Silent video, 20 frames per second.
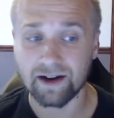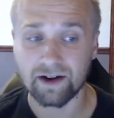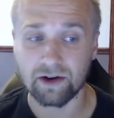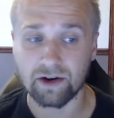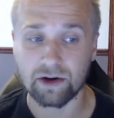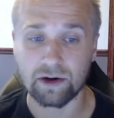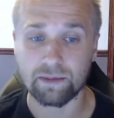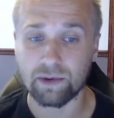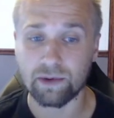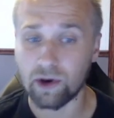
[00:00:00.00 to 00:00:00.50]

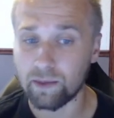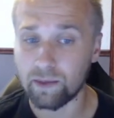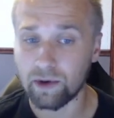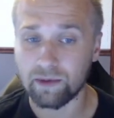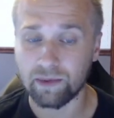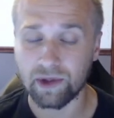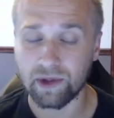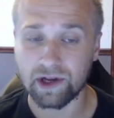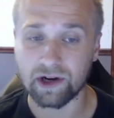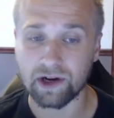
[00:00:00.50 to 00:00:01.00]
or a promo
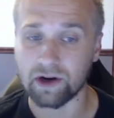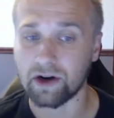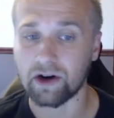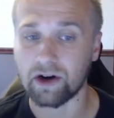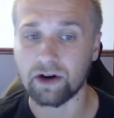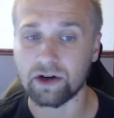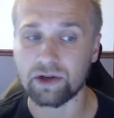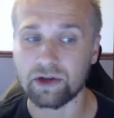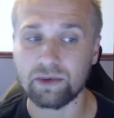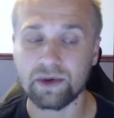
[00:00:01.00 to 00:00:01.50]
player,
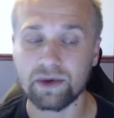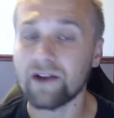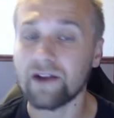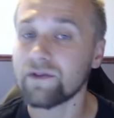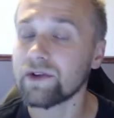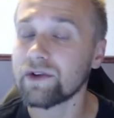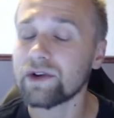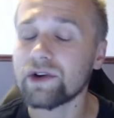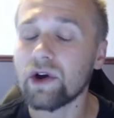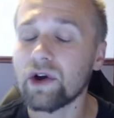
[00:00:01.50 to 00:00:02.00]
or you
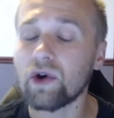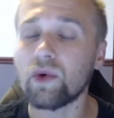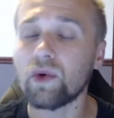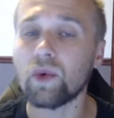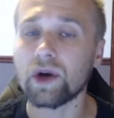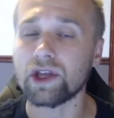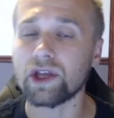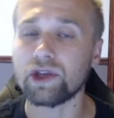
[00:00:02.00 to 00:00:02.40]
never know what you